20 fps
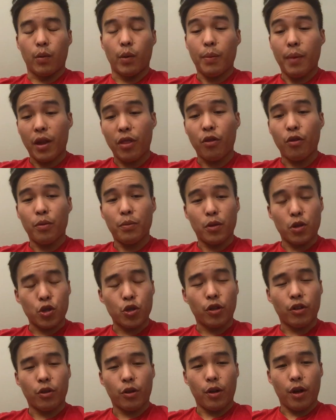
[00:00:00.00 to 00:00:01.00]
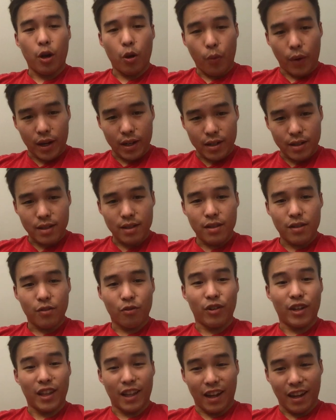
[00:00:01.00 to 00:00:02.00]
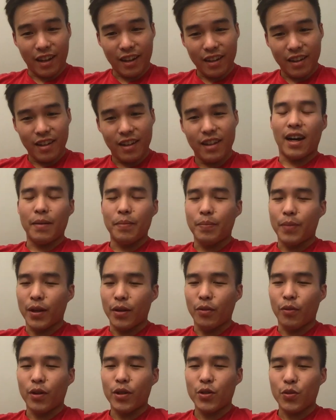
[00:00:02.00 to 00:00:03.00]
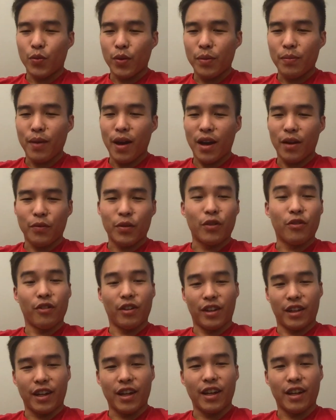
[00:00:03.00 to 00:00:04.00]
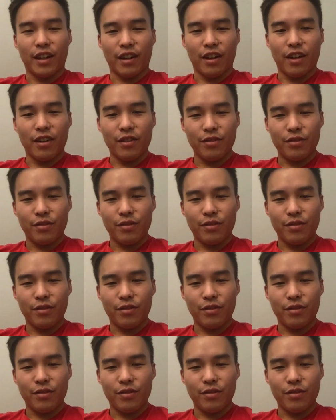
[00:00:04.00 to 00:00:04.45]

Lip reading: We met through a mutual acquaintance, Relay, but once we met, we really hit it off.